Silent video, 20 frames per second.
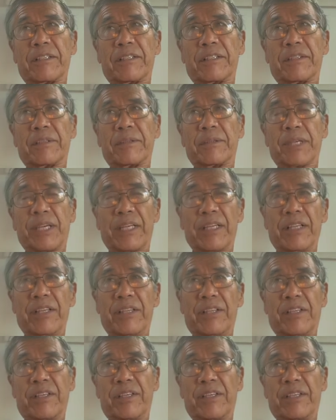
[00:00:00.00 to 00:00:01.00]
or
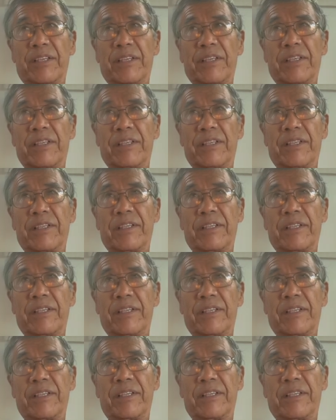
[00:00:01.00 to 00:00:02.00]
anything,
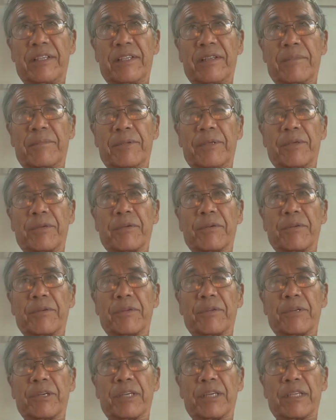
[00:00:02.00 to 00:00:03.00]
because
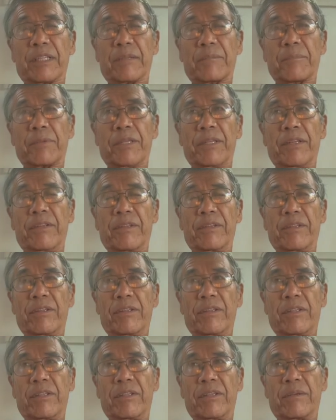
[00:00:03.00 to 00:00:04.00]
you are at peace
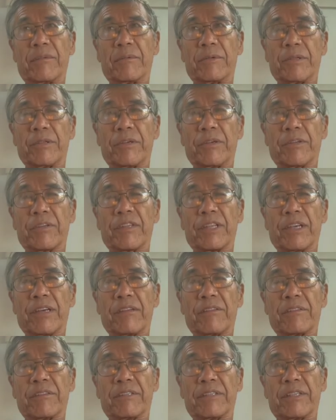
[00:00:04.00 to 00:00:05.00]
with
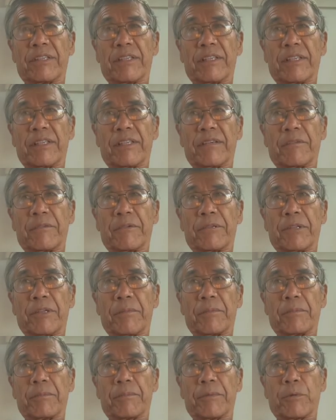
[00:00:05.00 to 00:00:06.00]
yourself, with your
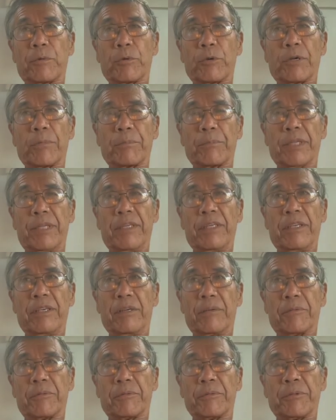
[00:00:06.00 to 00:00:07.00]
core being
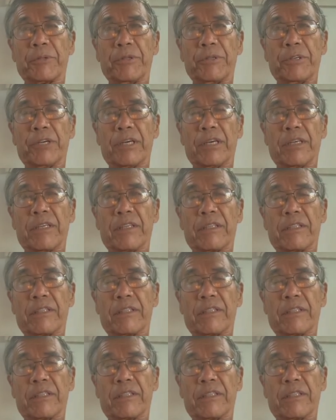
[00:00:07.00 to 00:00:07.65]
of who you are.